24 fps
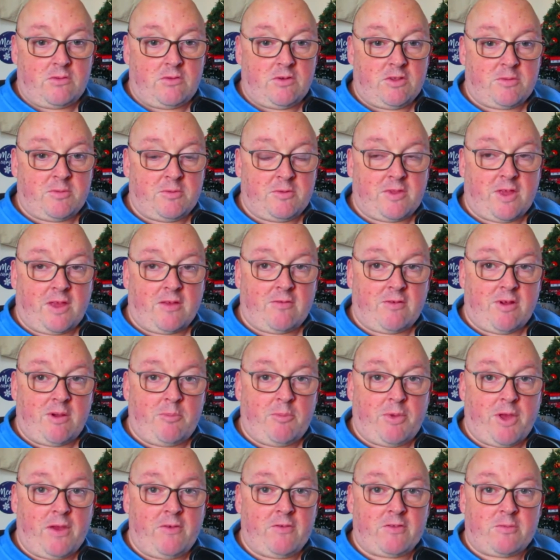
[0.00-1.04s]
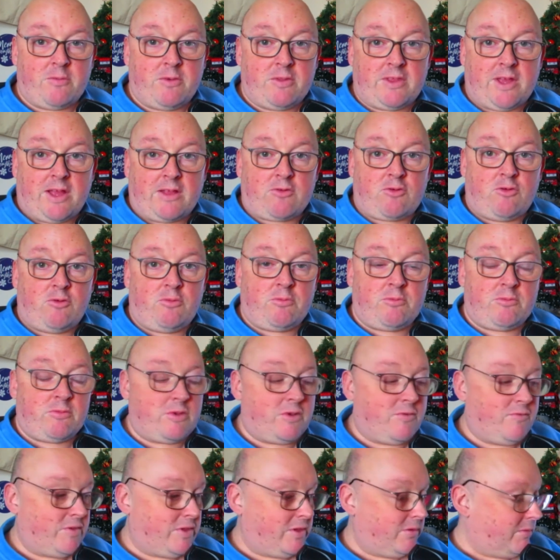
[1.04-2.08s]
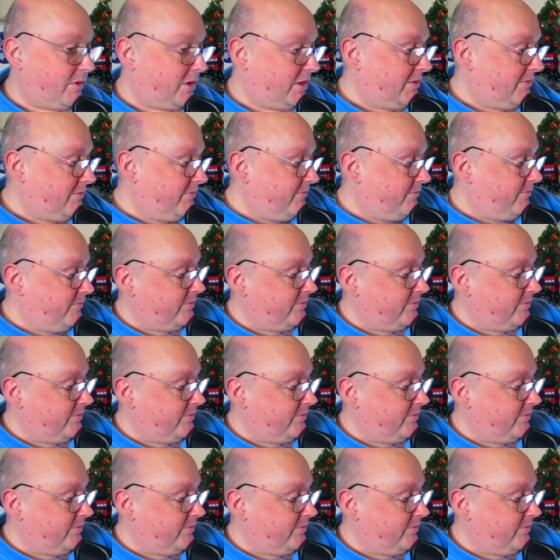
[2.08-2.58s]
Christmas Day, my grandparents and my dad come to visit me.